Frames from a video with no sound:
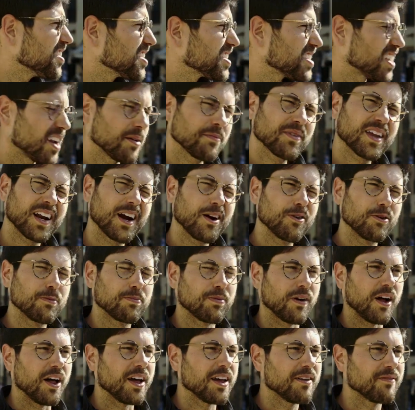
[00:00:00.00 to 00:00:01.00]
The same that I
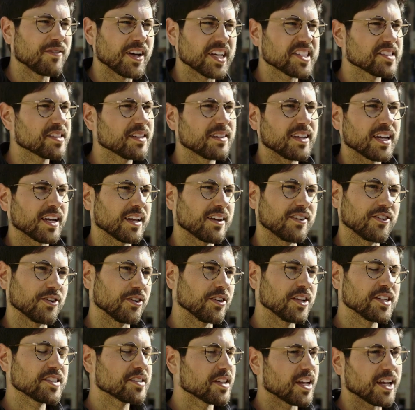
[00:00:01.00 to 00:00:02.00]
would probably invest in like an
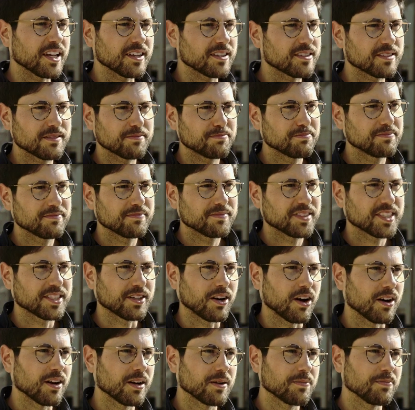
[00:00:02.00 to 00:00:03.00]
early stage
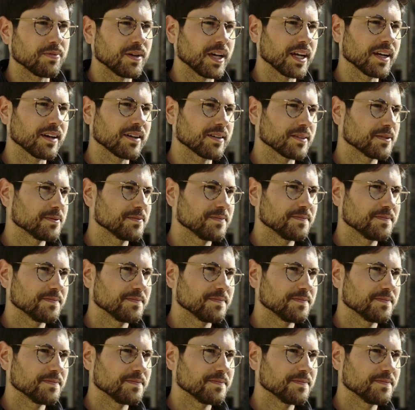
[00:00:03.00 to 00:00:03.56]
startup. Like